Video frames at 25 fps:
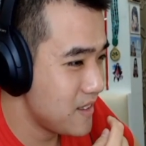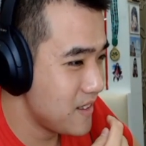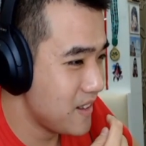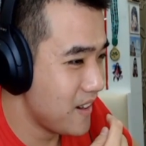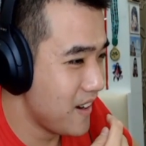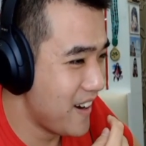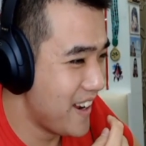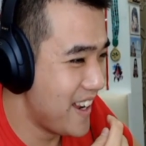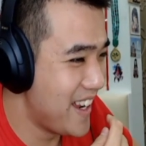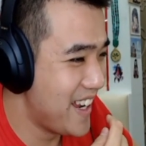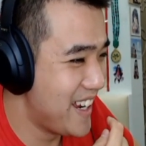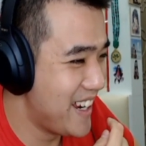
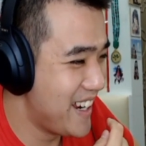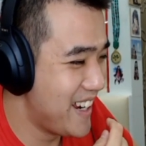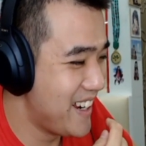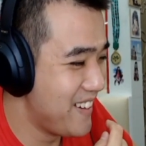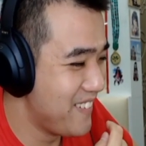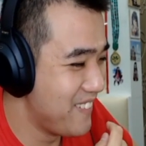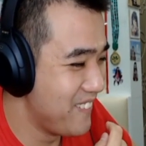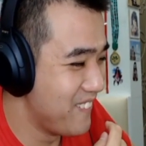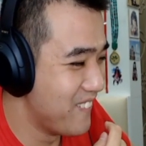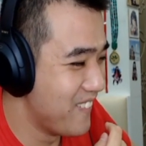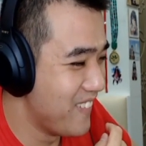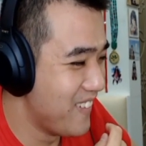
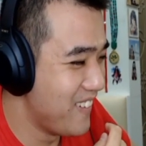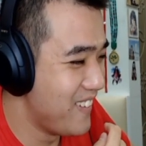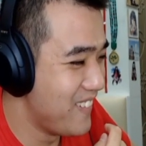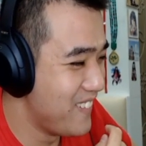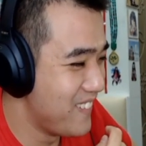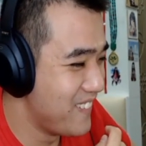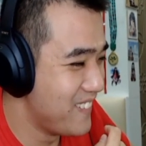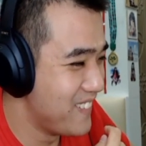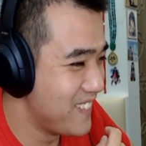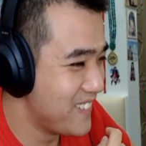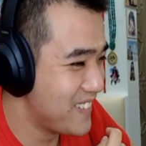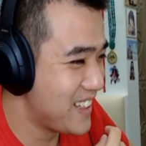Hey,
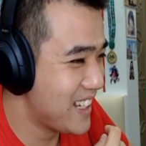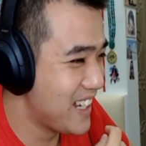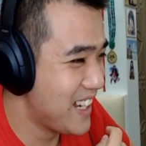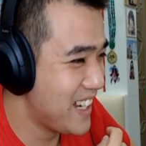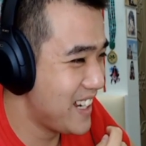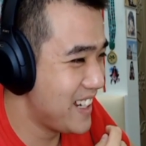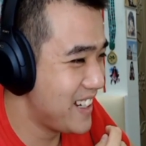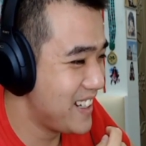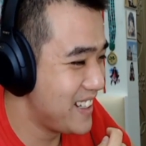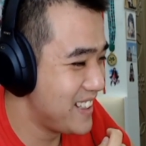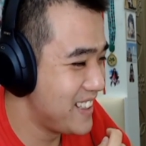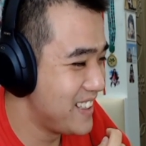whoa,
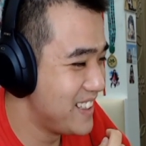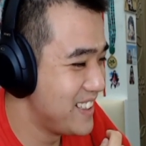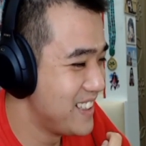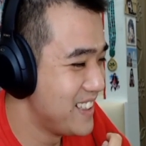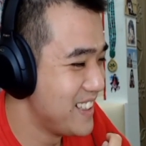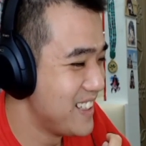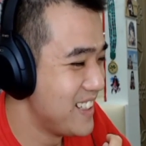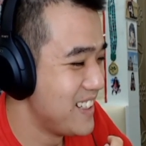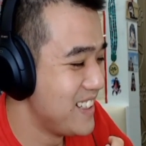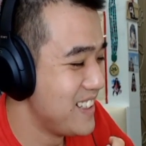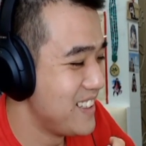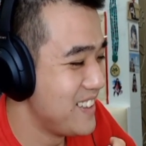okay.
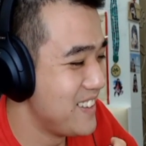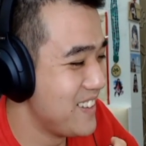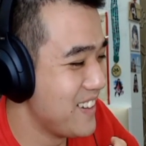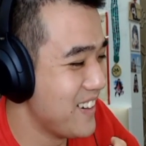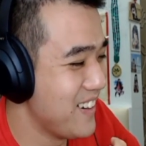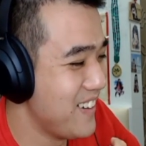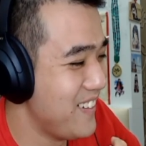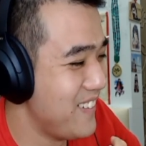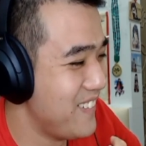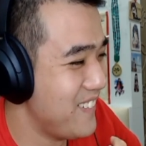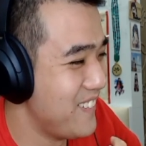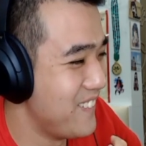
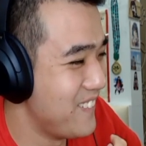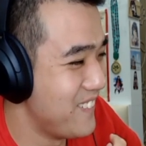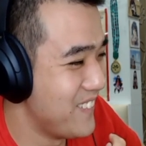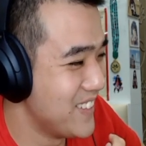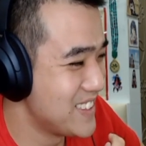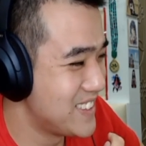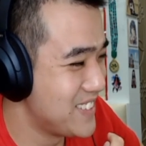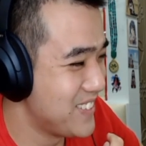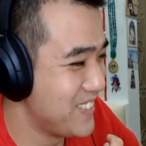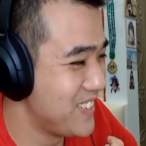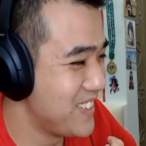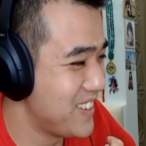Yo,
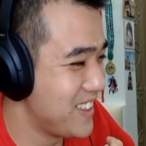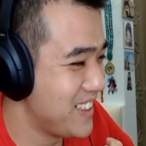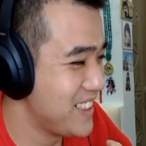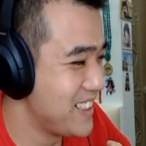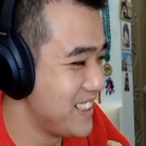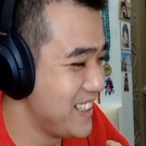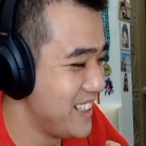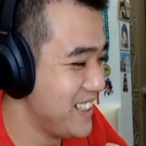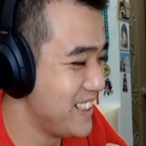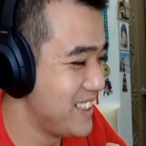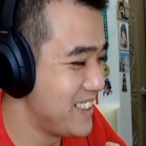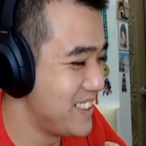what's going on
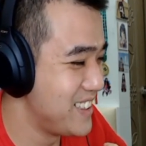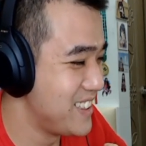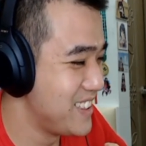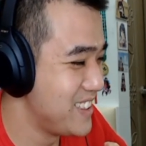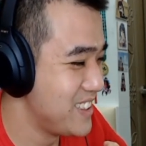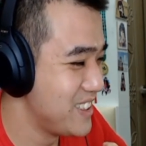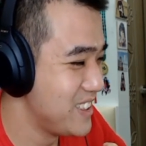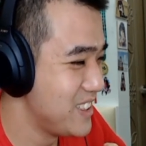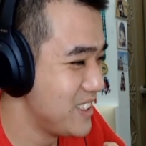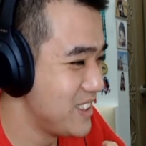here?